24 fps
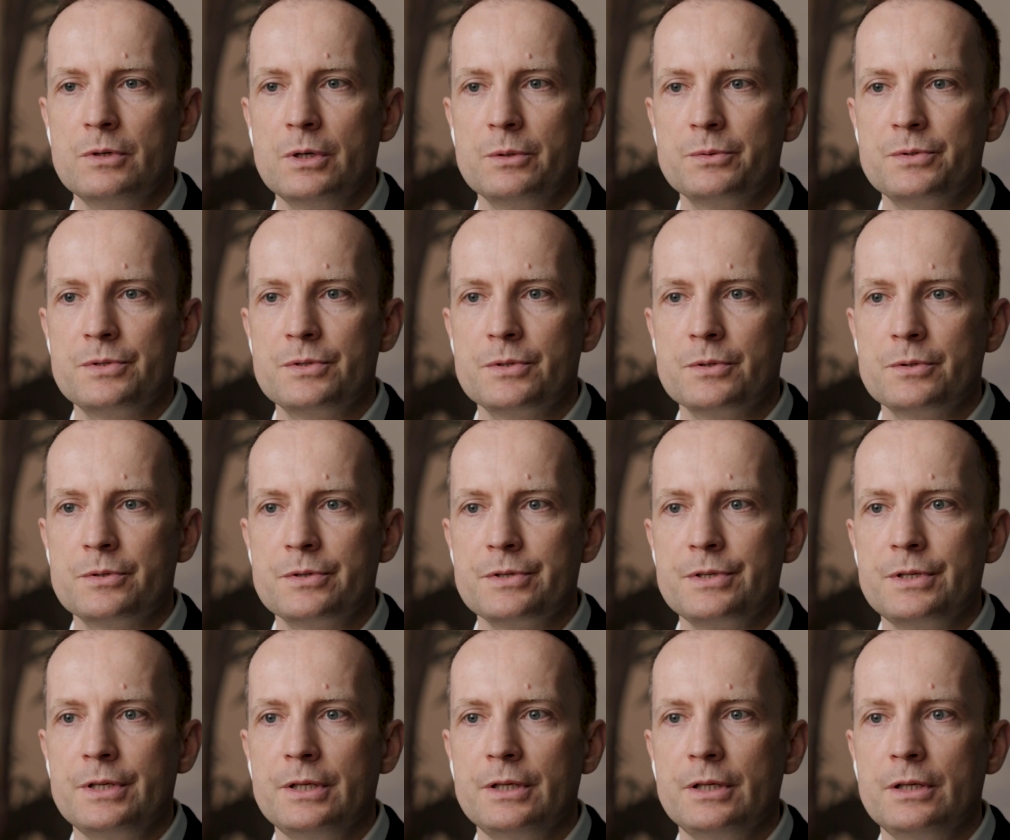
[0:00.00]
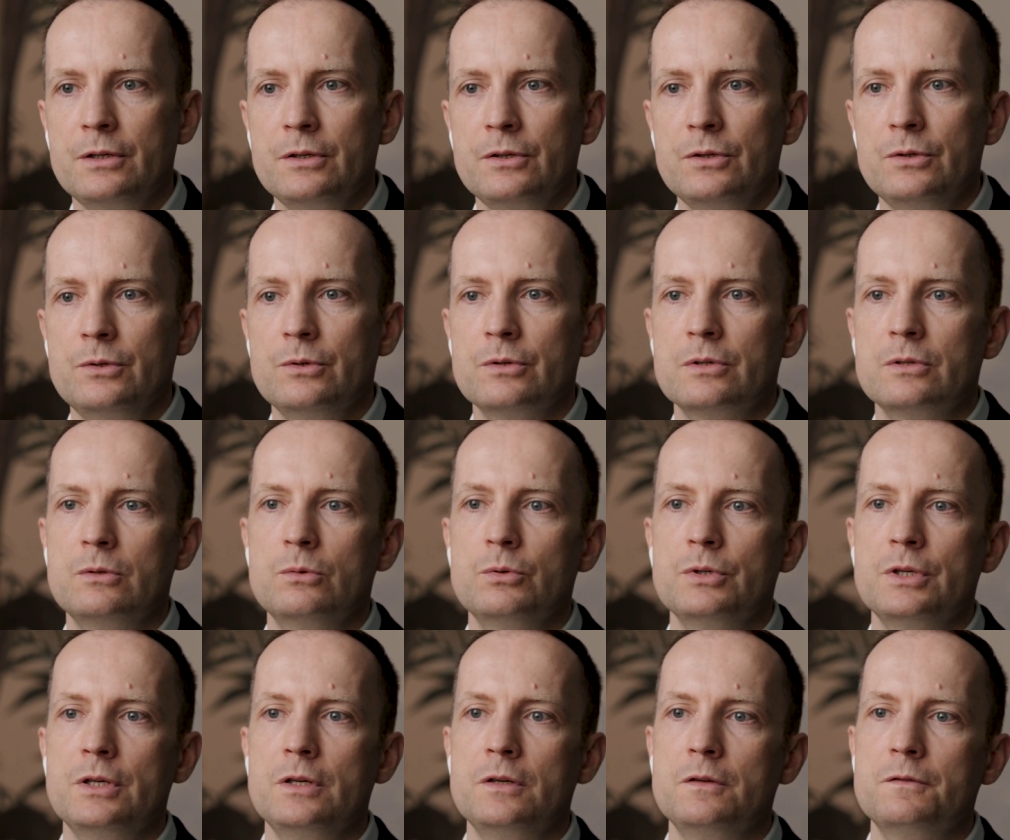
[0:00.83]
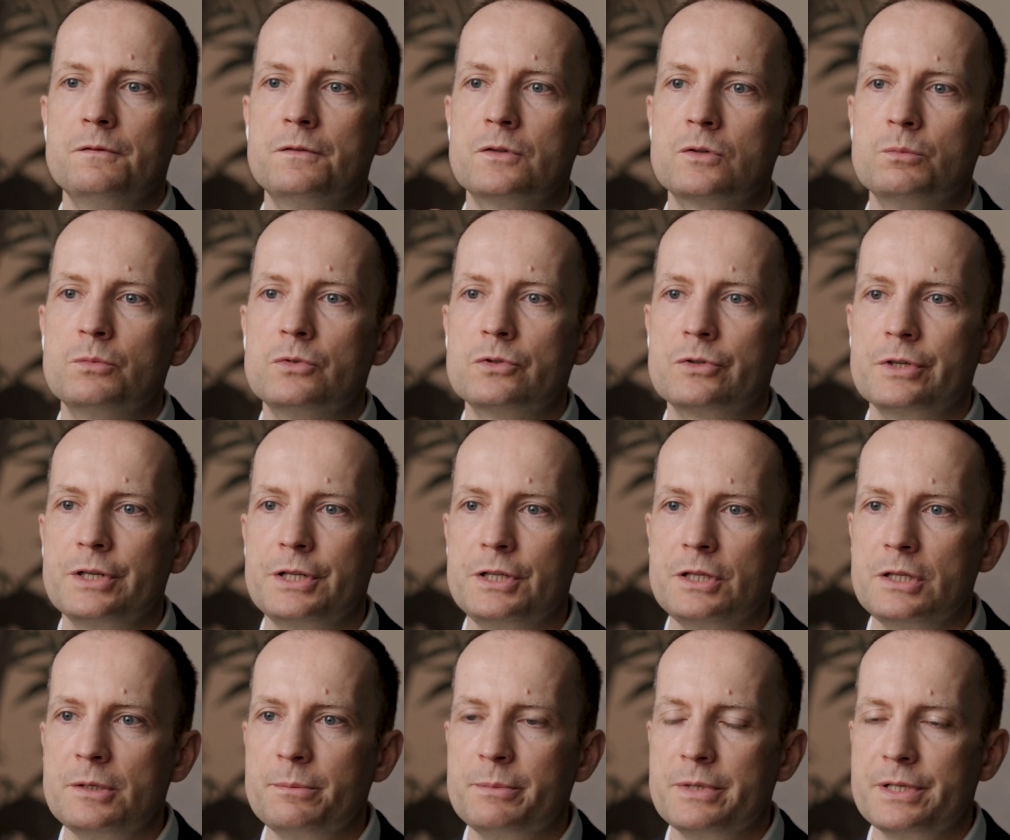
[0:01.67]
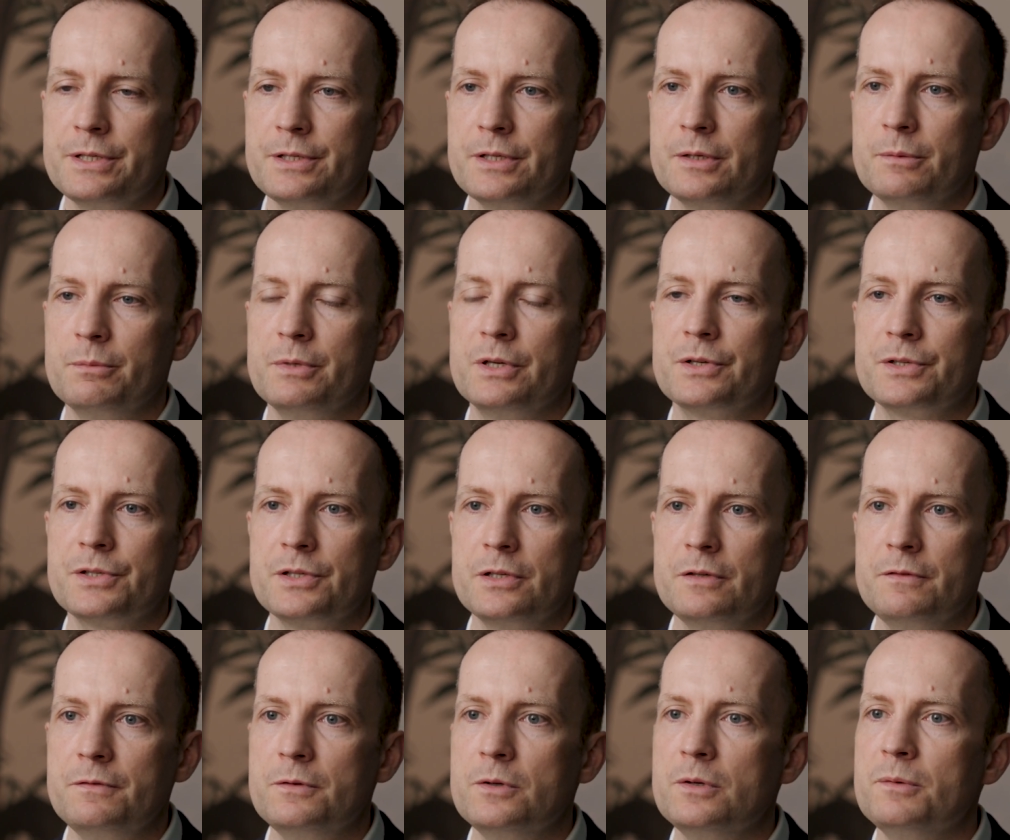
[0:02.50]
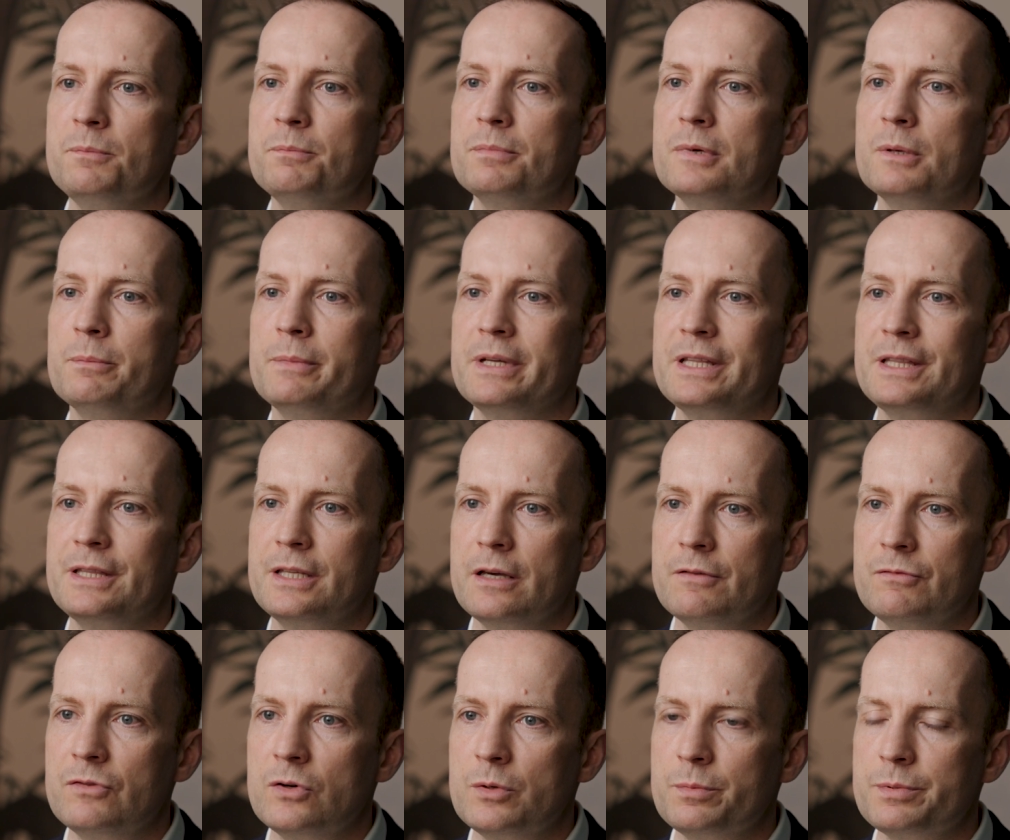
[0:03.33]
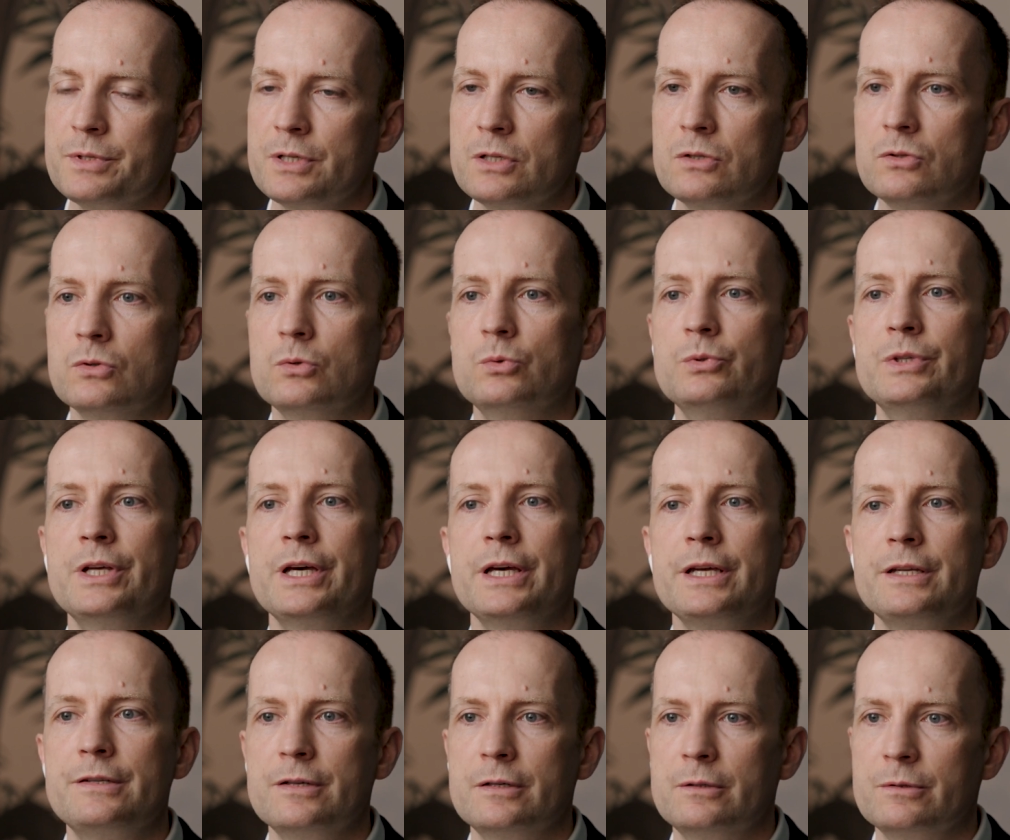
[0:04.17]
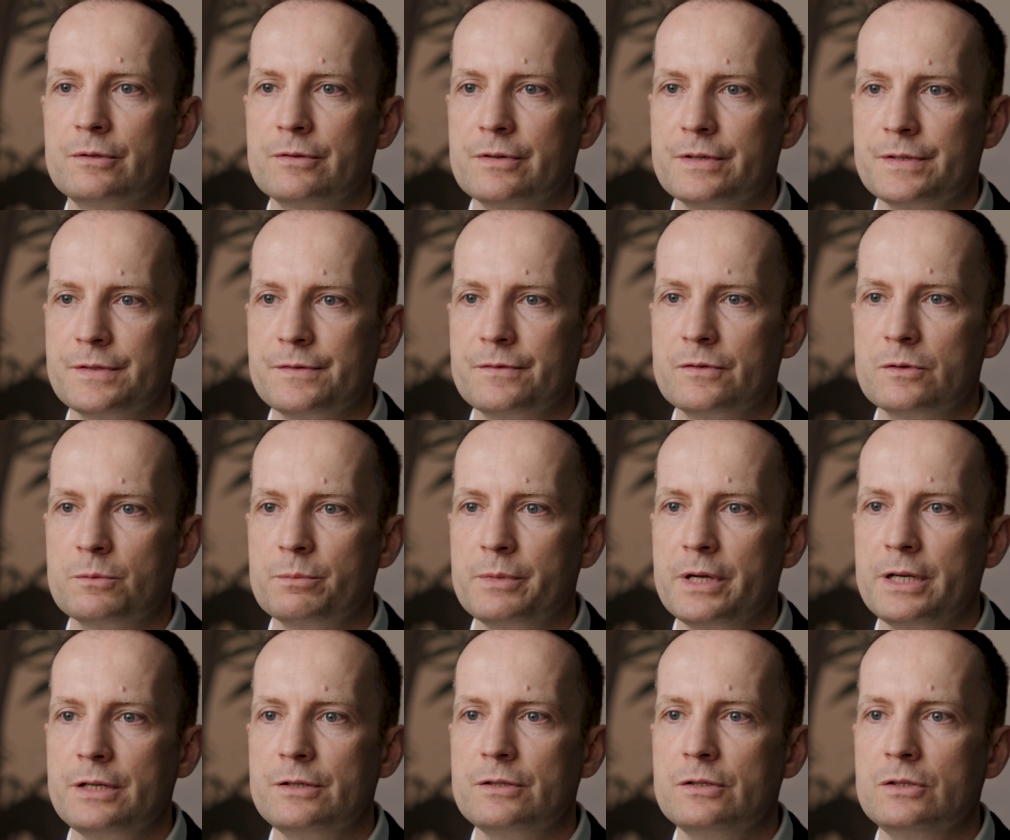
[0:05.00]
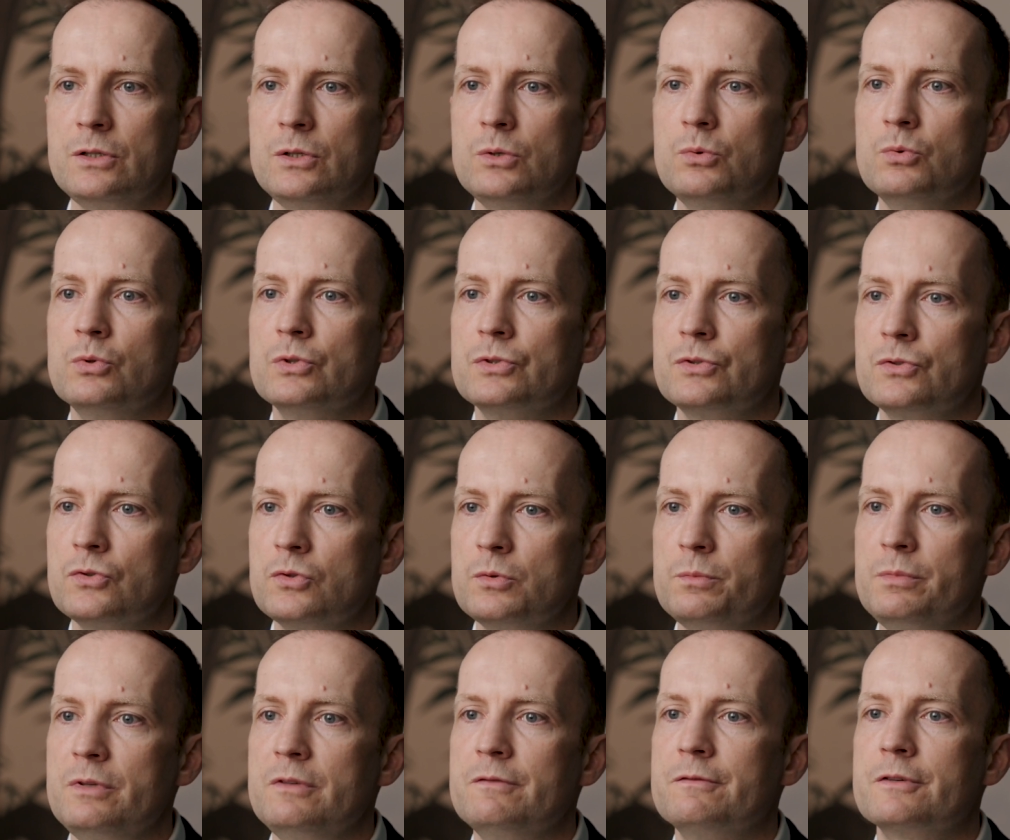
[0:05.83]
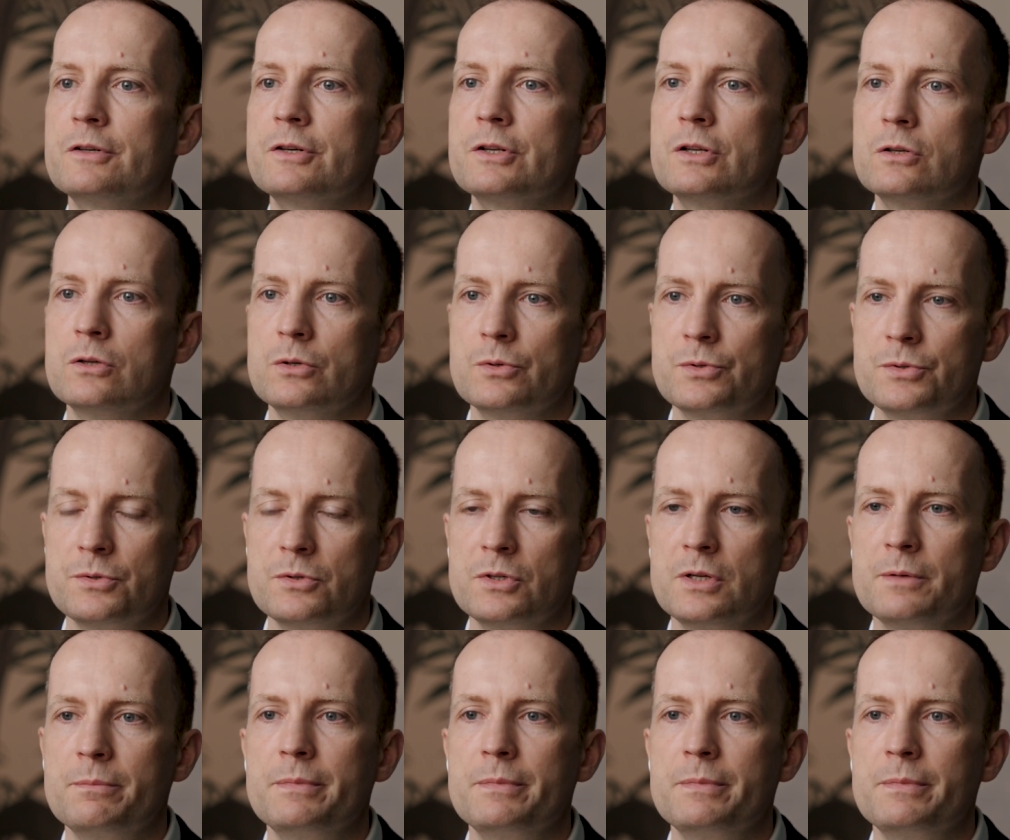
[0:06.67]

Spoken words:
outsourcing, you are looking for more intimacy, because if you implement DevOps and all the agile transformation, you want to be very close to the